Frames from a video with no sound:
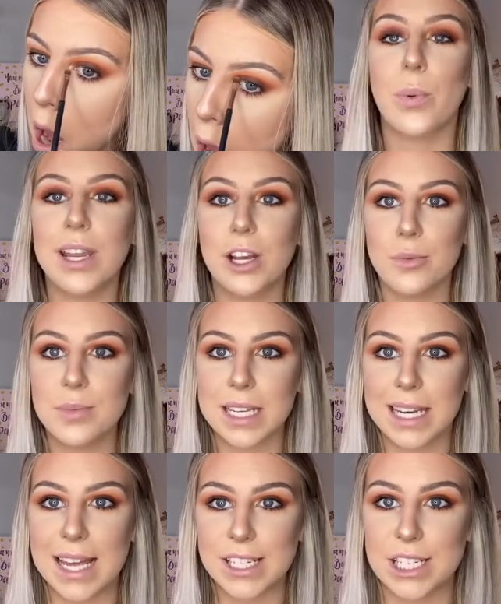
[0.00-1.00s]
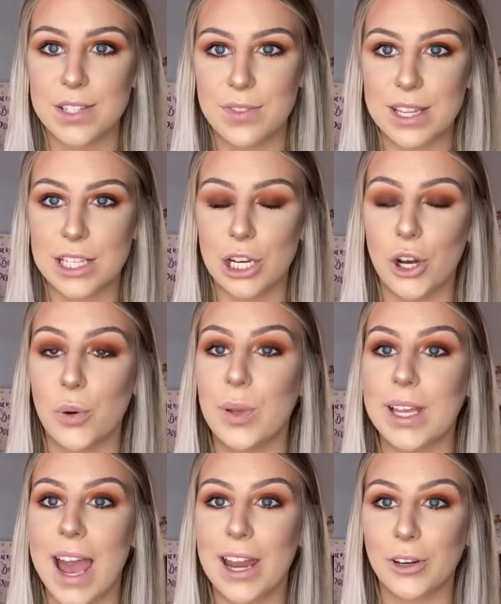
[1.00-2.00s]
When it comes to lashes for this look, we
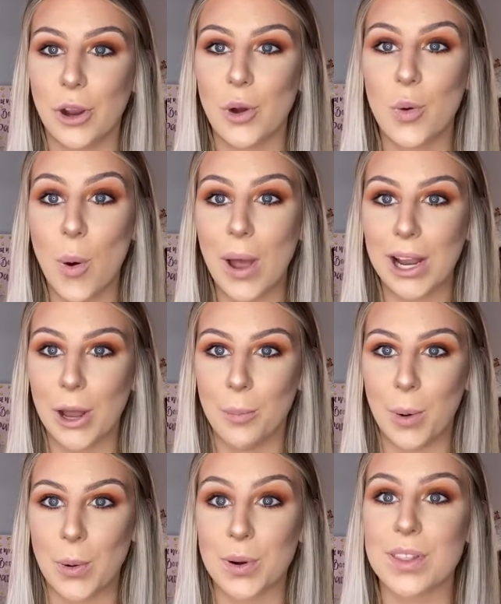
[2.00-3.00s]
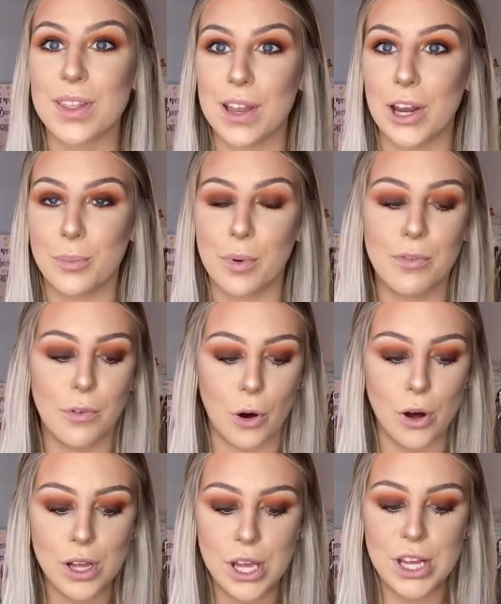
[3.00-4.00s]
can go quite a lot bolder than the look
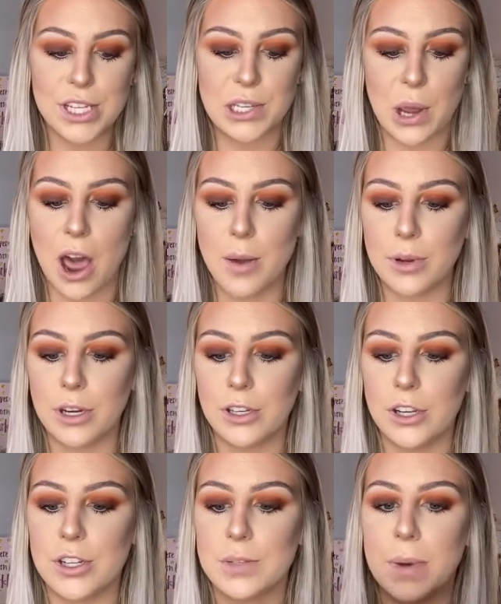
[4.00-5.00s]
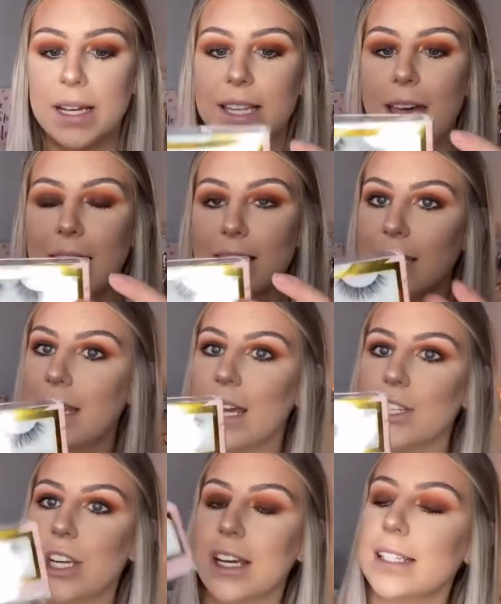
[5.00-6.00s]
before. So I'm going to use my taffy
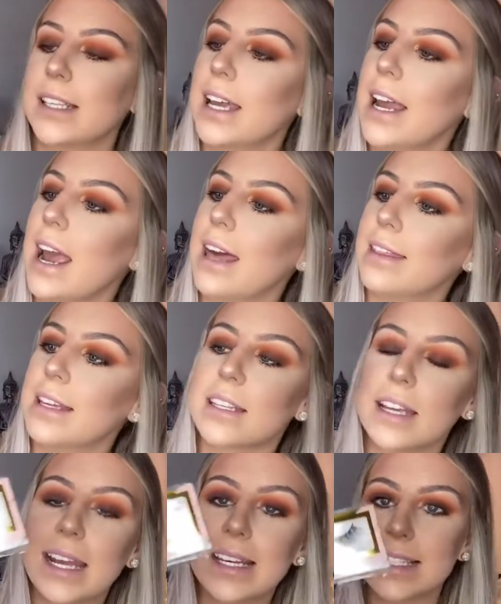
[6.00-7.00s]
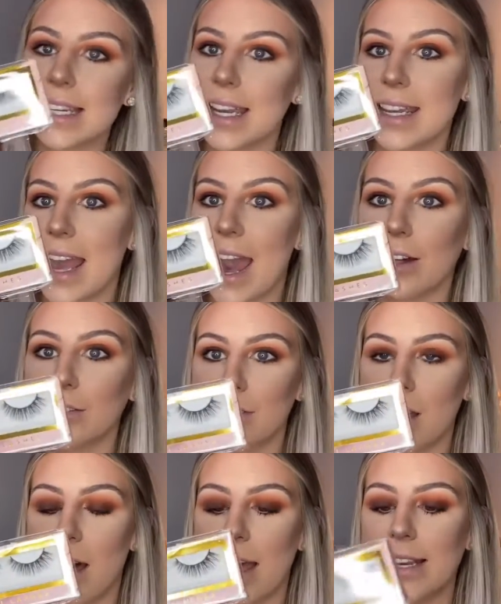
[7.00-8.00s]
lashes, and these are in
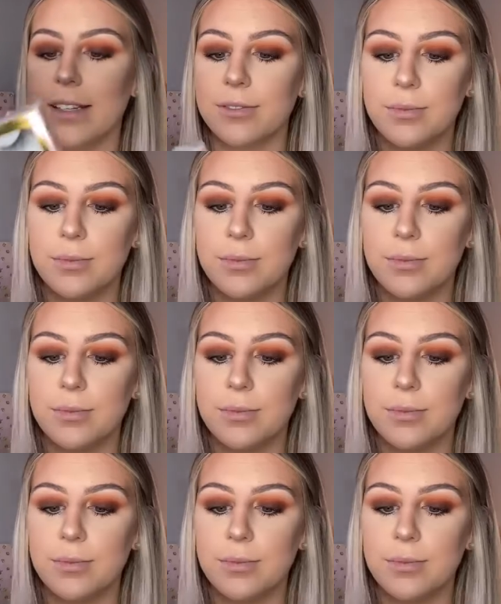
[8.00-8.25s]
TL9.